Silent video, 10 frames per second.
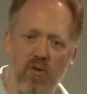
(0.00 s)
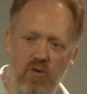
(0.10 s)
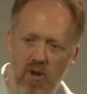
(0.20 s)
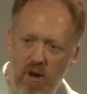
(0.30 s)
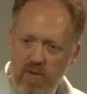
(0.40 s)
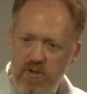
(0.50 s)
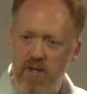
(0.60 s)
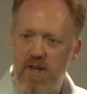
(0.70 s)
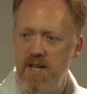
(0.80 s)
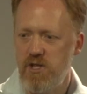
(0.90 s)
who knows
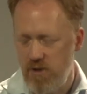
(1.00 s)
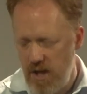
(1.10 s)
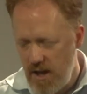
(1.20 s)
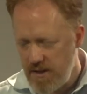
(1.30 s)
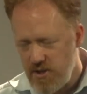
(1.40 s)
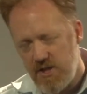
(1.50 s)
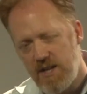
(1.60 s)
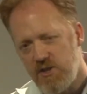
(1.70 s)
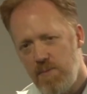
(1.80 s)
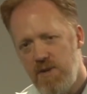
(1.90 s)
the data and
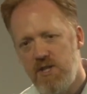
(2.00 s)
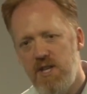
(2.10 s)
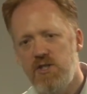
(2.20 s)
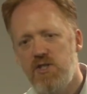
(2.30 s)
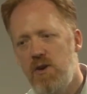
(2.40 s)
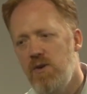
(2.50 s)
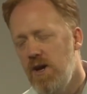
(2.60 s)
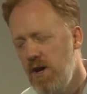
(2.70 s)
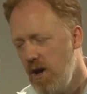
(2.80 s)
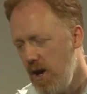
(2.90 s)
understands the business. So
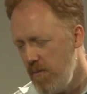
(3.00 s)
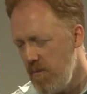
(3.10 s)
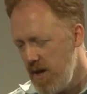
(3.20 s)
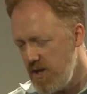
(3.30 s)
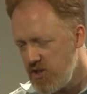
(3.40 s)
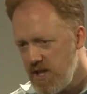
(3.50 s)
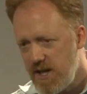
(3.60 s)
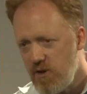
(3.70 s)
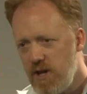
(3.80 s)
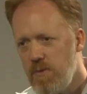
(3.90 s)
it's still
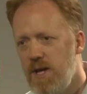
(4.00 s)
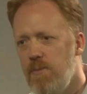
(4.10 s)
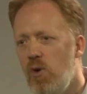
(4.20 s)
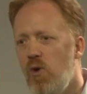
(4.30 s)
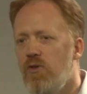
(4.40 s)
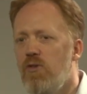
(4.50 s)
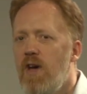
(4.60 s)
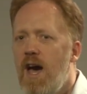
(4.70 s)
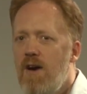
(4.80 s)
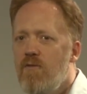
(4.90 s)
incredibly important
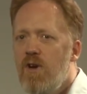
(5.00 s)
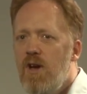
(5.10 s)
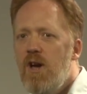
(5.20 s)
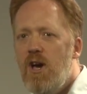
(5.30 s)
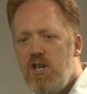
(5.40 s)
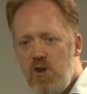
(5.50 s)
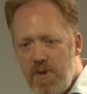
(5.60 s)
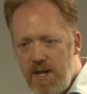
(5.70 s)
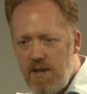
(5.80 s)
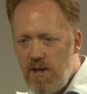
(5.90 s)
to have a
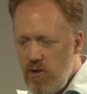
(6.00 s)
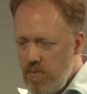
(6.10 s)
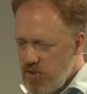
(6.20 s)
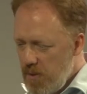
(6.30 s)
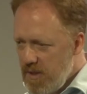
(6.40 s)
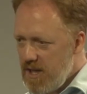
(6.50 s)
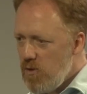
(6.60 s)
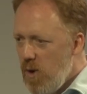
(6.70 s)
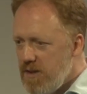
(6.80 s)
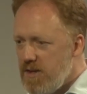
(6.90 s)
human in the loop, somebody
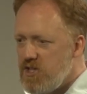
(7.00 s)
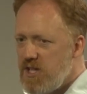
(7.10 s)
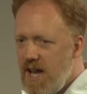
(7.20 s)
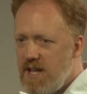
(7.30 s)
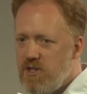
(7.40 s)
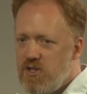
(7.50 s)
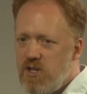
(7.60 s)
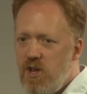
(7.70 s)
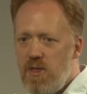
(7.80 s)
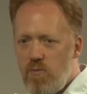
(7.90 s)
who
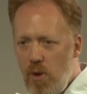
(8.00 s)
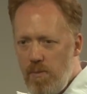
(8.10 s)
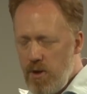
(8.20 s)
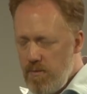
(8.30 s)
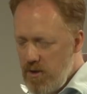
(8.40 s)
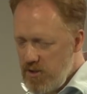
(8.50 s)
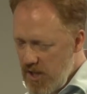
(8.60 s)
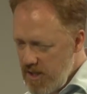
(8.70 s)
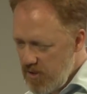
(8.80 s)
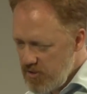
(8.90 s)
understands the problem, who's
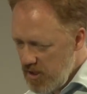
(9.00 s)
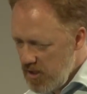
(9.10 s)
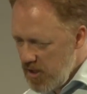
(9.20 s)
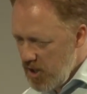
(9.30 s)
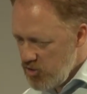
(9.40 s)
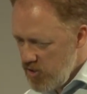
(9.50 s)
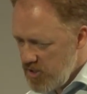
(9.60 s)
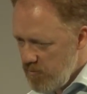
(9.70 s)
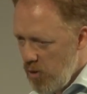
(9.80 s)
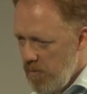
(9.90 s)
able to
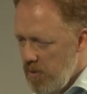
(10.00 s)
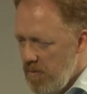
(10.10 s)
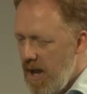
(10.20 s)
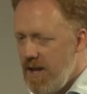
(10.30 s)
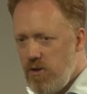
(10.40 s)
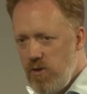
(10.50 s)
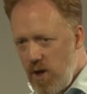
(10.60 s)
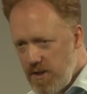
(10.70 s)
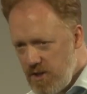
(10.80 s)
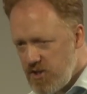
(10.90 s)
address the problem, and who
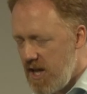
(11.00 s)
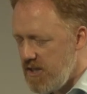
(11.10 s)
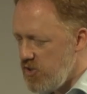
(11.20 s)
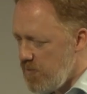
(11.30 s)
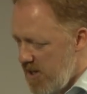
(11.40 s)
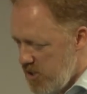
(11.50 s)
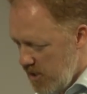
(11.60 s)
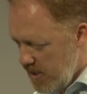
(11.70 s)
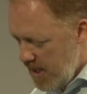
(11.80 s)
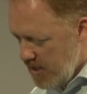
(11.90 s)
understands
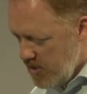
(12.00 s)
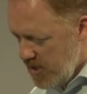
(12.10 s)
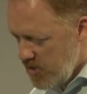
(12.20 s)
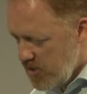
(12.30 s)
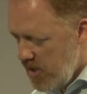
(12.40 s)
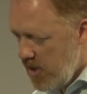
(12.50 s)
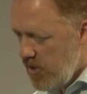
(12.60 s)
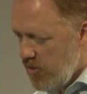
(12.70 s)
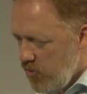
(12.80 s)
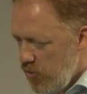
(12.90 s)
spatial analysis.
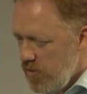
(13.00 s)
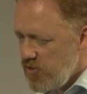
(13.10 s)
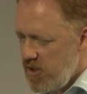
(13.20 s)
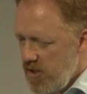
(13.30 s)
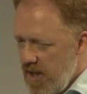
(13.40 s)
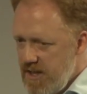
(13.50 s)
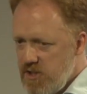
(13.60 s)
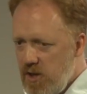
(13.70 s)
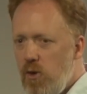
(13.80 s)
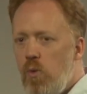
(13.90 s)
The tools and the
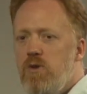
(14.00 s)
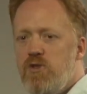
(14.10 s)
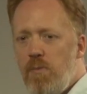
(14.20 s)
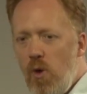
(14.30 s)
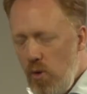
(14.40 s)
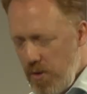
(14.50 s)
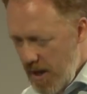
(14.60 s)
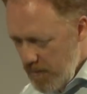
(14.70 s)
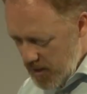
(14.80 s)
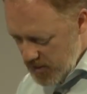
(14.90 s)
data will support
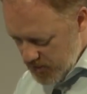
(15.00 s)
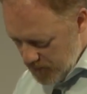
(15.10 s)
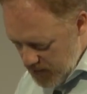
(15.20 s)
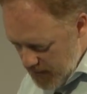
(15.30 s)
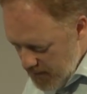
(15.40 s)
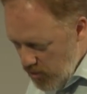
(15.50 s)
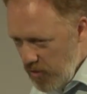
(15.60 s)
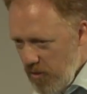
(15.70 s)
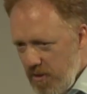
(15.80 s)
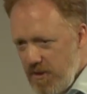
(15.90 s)
that person, but they're
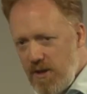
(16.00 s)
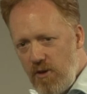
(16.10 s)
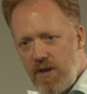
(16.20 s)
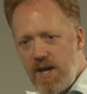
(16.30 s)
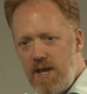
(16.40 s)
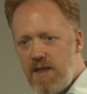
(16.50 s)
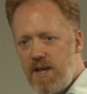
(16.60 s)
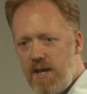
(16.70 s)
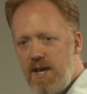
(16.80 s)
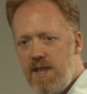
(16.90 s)
not the key
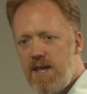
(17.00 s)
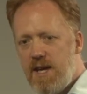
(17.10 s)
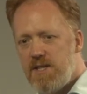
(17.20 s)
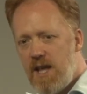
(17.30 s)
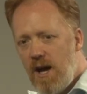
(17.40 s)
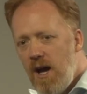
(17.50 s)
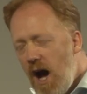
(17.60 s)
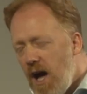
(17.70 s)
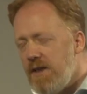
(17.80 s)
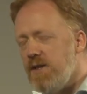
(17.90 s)
thing. The key thing is that
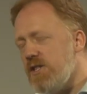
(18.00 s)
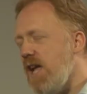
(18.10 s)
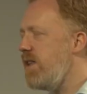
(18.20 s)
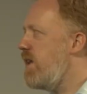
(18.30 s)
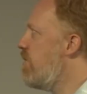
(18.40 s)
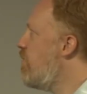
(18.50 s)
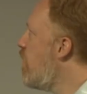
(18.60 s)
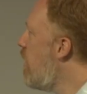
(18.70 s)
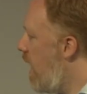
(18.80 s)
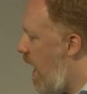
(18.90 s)
understanding of
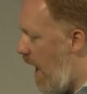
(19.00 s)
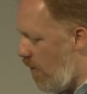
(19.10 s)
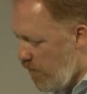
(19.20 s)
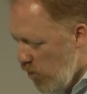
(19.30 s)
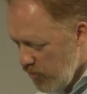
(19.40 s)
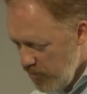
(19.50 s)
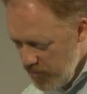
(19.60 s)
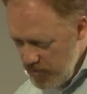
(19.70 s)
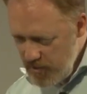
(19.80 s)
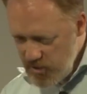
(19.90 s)
how
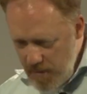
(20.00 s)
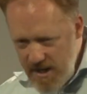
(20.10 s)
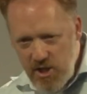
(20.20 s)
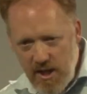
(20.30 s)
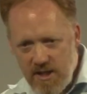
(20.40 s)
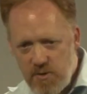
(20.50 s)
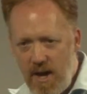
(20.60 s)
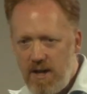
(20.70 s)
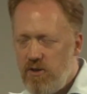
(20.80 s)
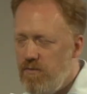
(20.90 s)
important the spatial
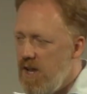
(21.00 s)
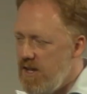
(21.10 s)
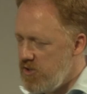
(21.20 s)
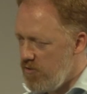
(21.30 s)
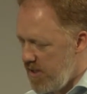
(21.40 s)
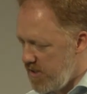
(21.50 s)
aspect of data